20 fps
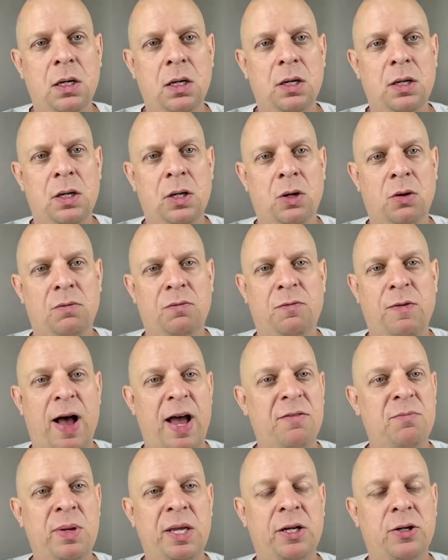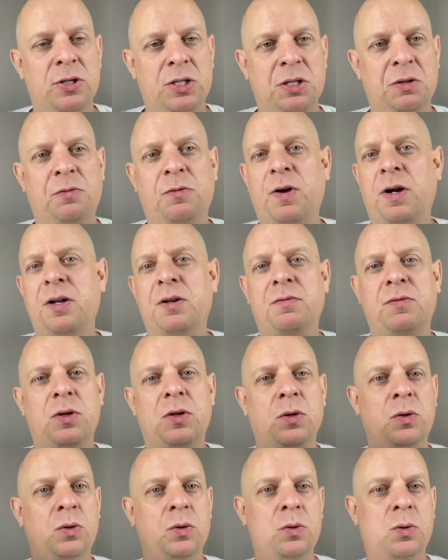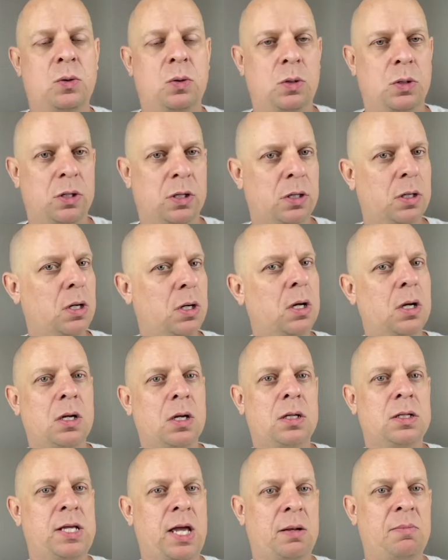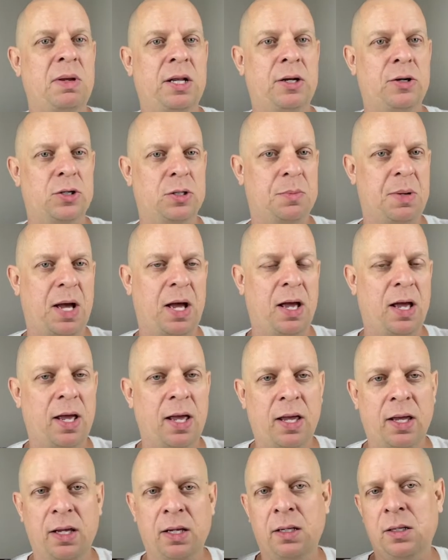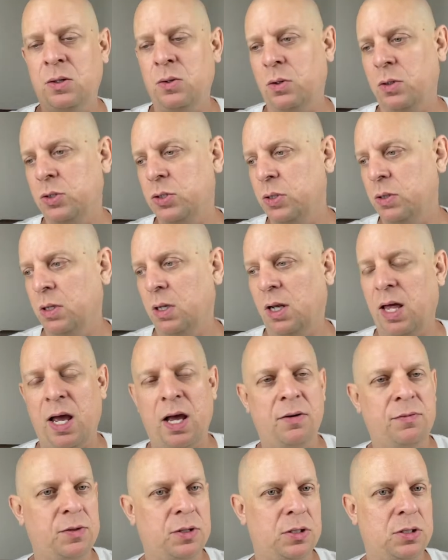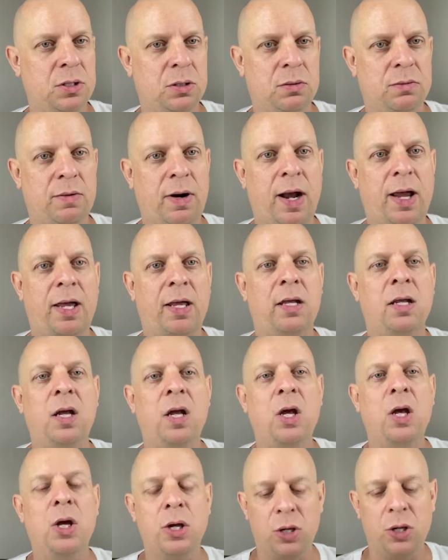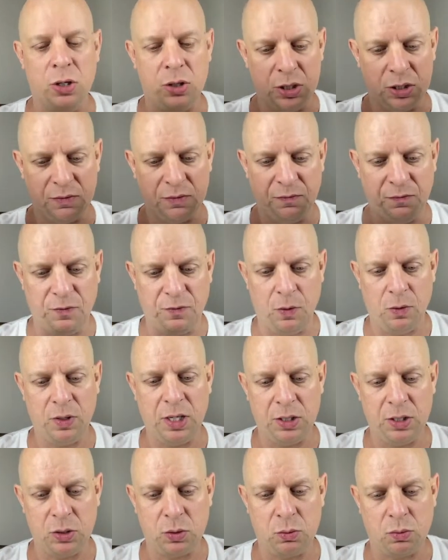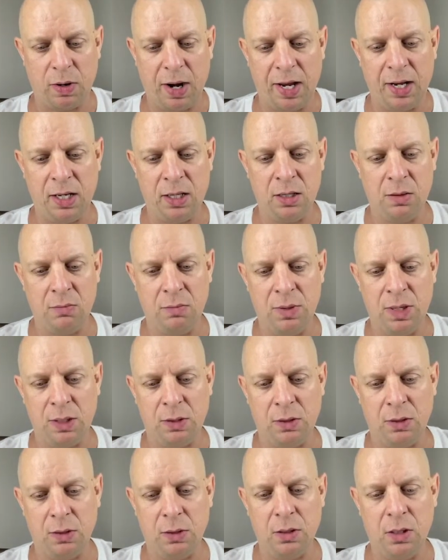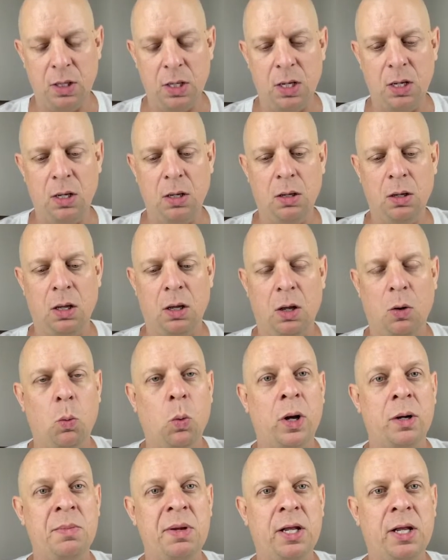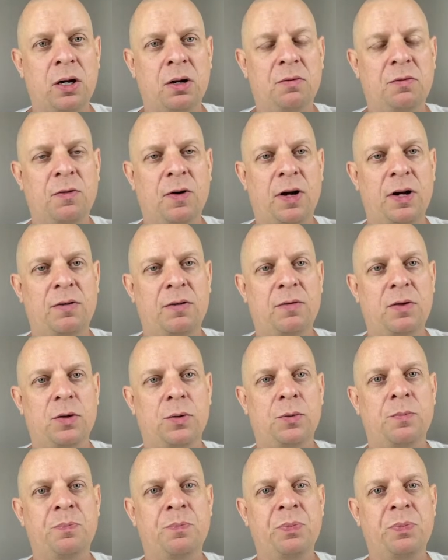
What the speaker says: 5 meters in front of you or 10 meters behind or to the left or to the right. You're just focused right in the middle, 1 meter in front of you.